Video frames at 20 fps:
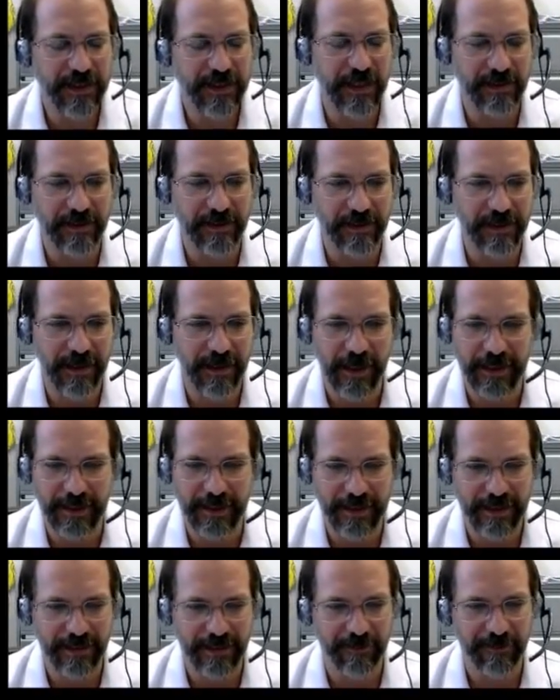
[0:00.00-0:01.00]
it gets at the
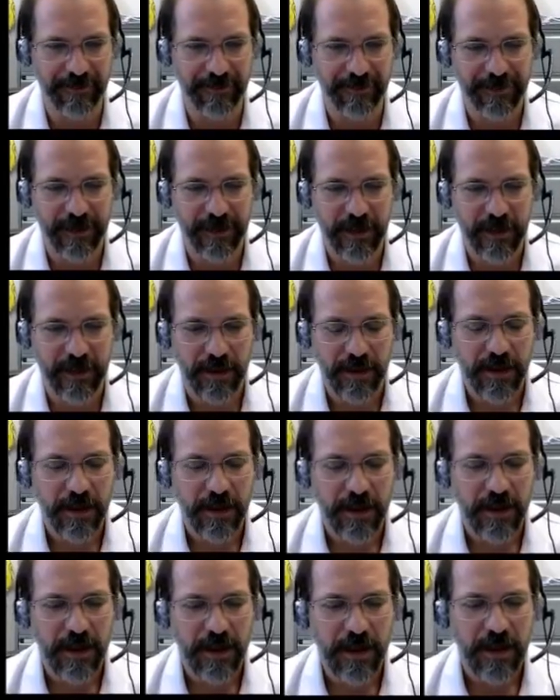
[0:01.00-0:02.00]
idea.
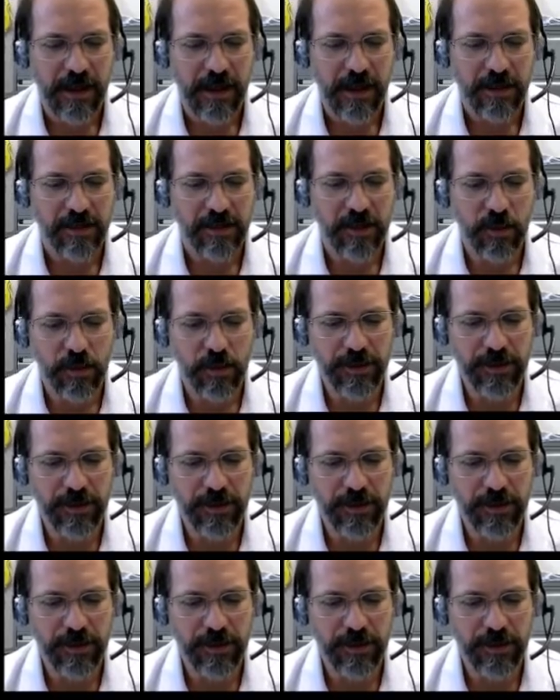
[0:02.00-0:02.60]
So